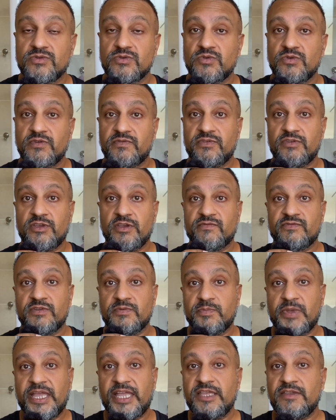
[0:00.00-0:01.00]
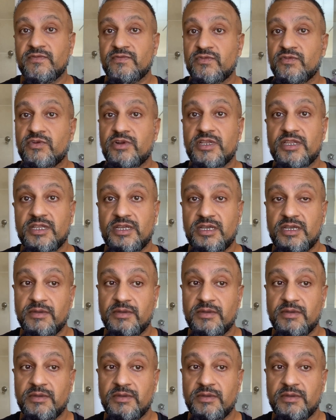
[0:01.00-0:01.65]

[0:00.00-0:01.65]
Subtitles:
or if you have to pay for an